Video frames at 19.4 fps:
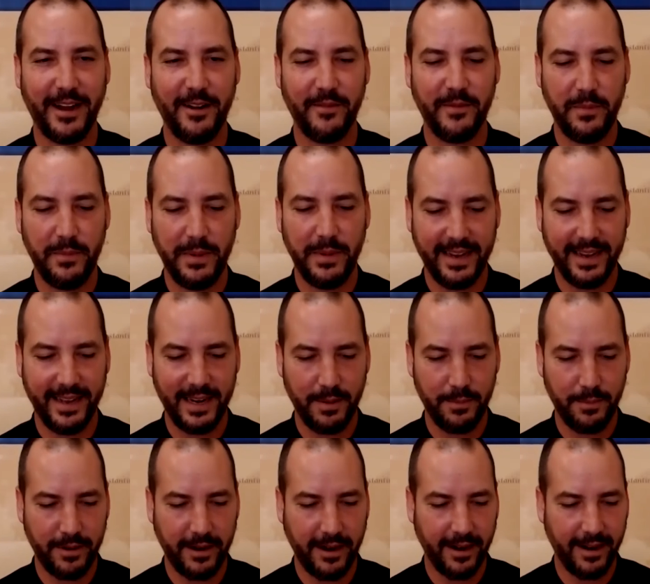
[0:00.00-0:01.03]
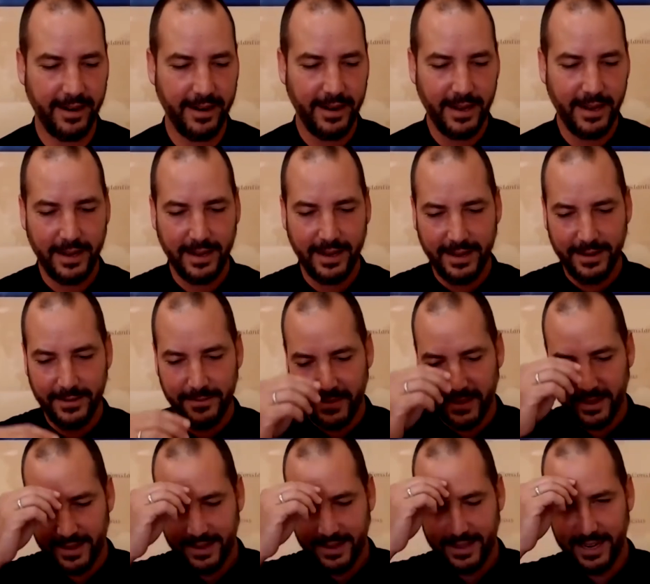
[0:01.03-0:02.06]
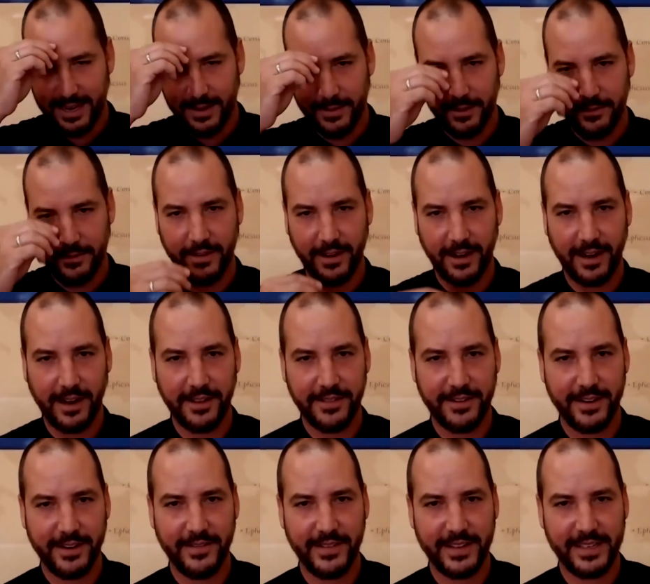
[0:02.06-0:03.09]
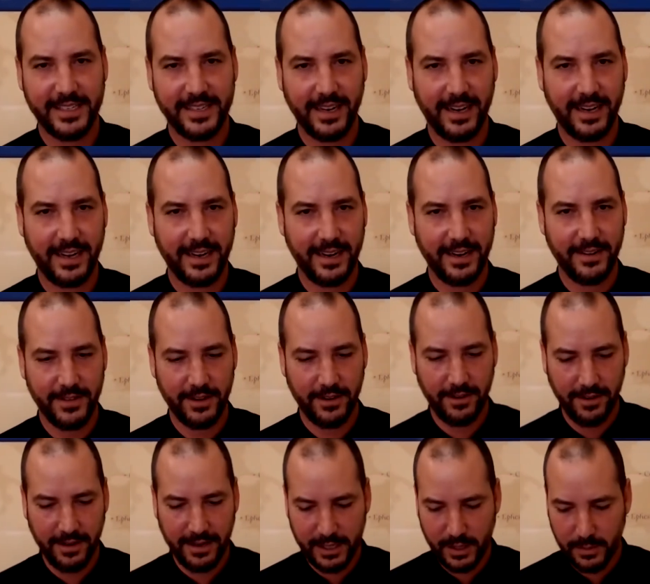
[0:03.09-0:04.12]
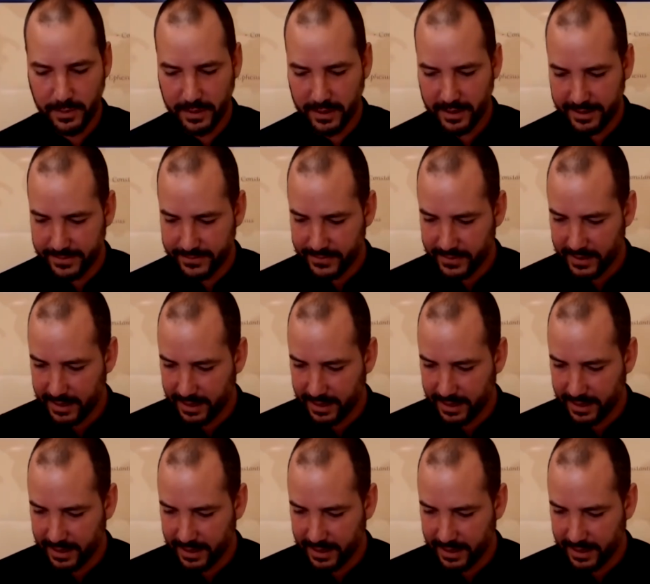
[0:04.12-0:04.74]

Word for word: don't we begin in prayer? In the name of the Father, and of the Son, and of the Holy Spirit.